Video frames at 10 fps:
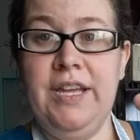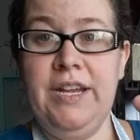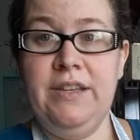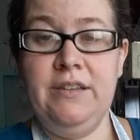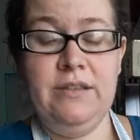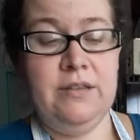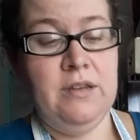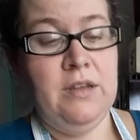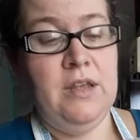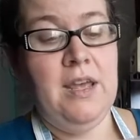it is,
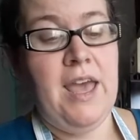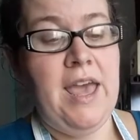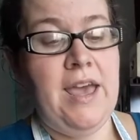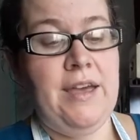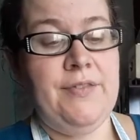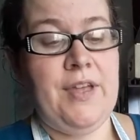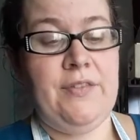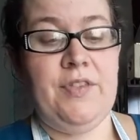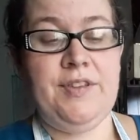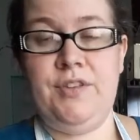and
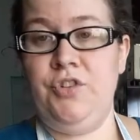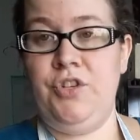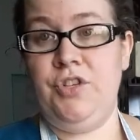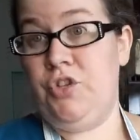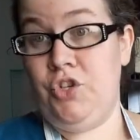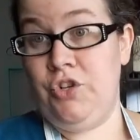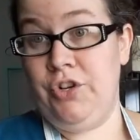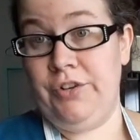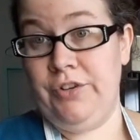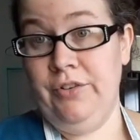that this is just the
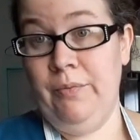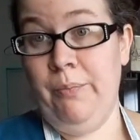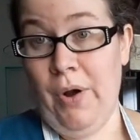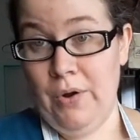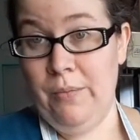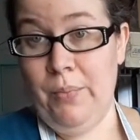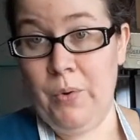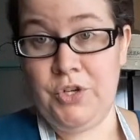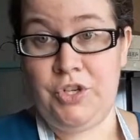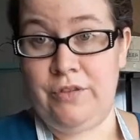sugar
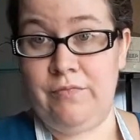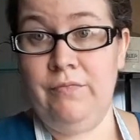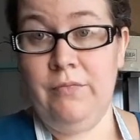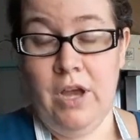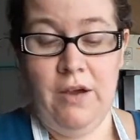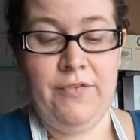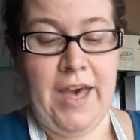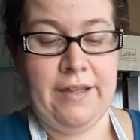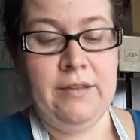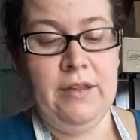portion of
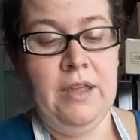that.